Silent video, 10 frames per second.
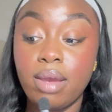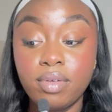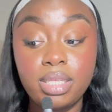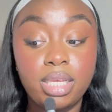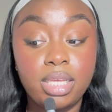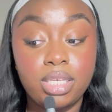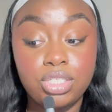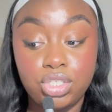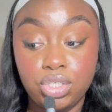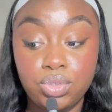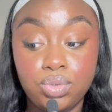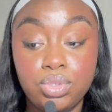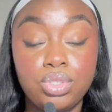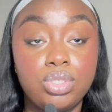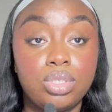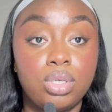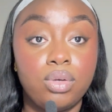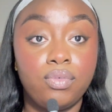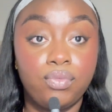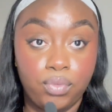everything is used
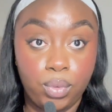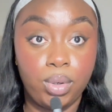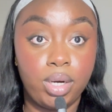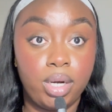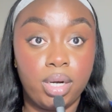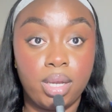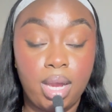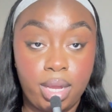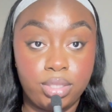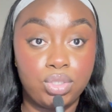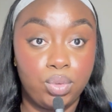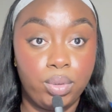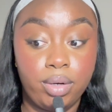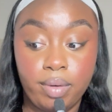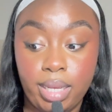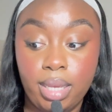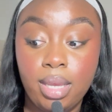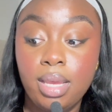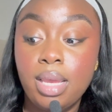for God's glory, right?